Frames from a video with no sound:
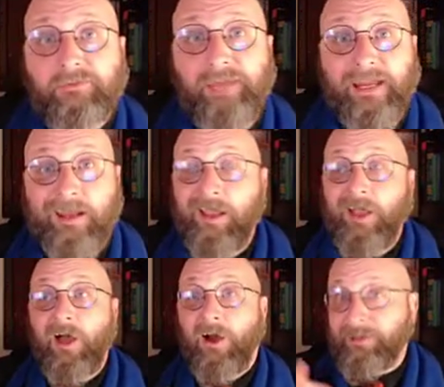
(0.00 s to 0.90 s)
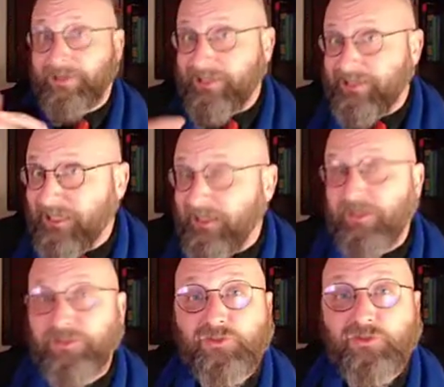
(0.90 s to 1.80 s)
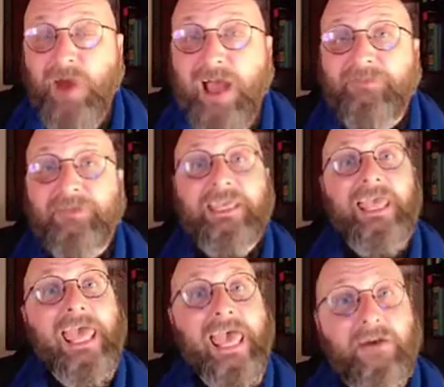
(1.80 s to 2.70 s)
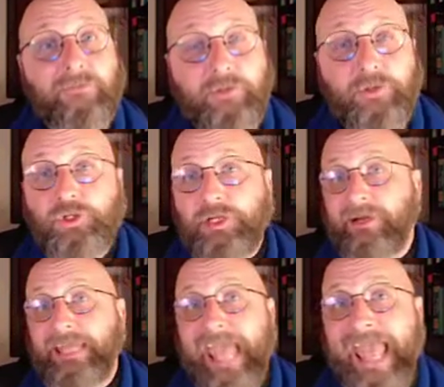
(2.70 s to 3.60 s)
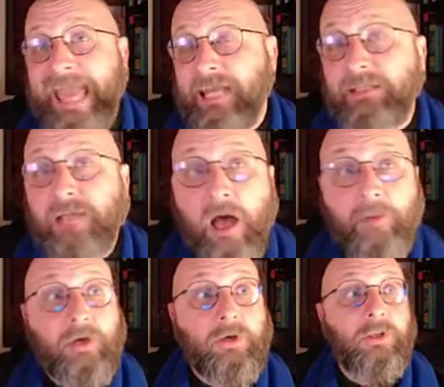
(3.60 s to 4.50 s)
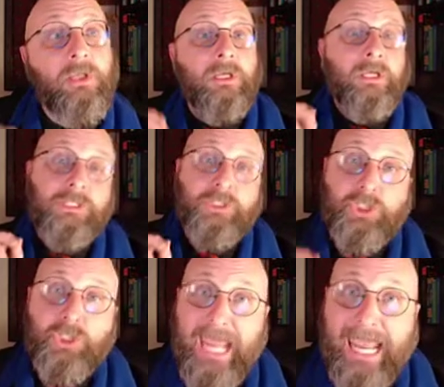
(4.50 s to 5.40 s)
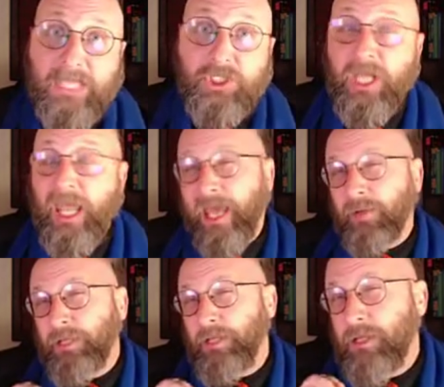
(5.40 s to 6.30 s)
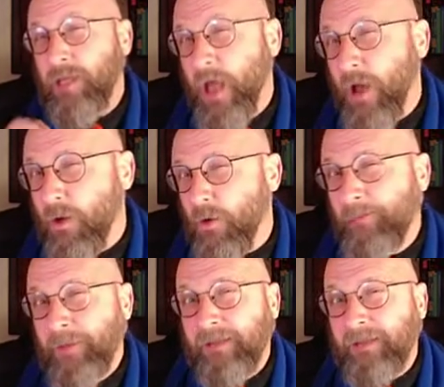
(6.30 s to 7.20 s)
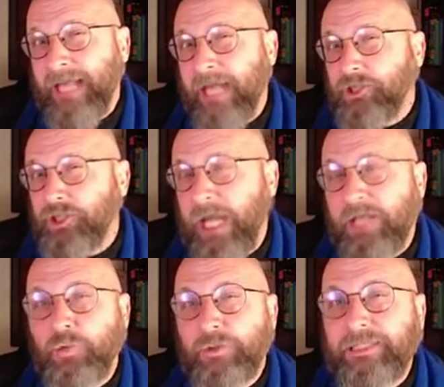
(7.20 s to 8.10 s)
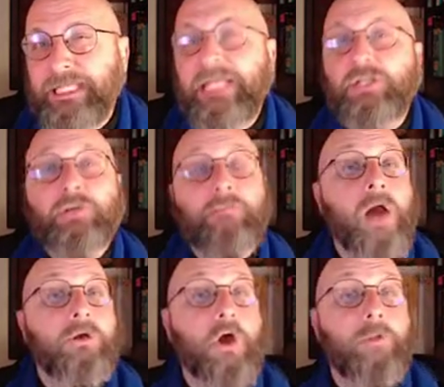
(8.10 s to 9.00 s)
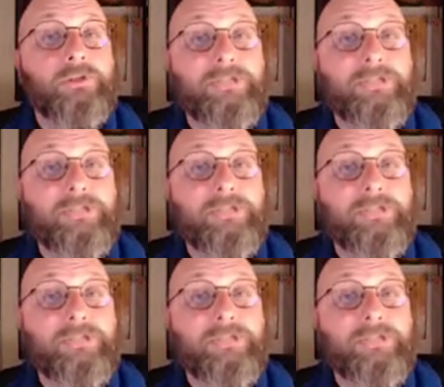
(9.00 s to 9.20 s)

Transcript: savanna are still driving evolutionary anatomical change. And we know that that change will lead to modern Homo